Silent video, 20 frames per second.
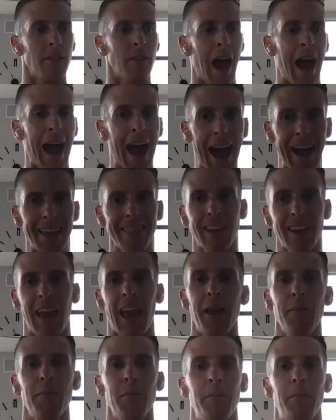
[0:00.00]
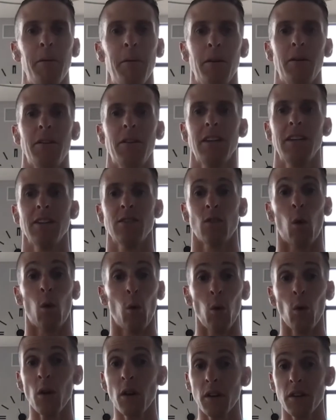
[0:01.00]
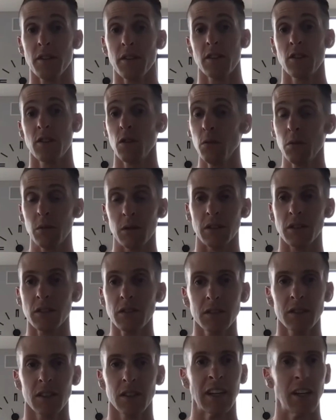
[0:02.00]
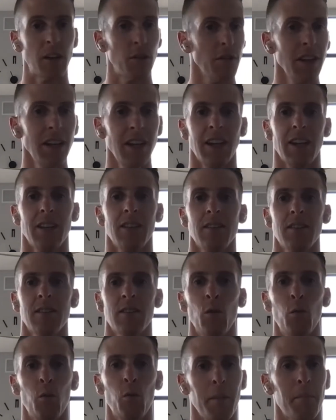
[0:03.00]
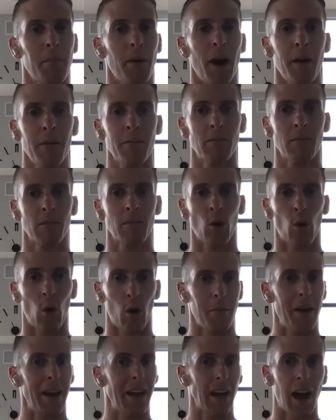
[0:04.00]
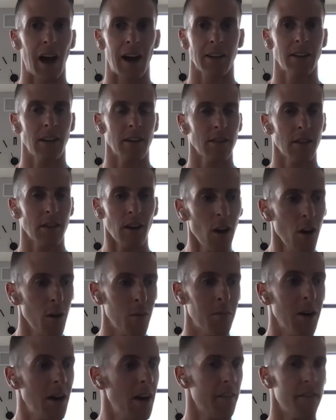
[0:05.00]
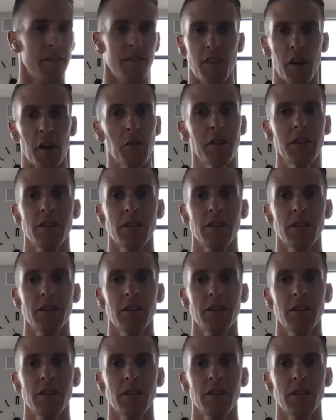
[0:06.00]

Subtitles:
had the capabilities or the tools, ingredients to whip up gourmet cocktails at home. Very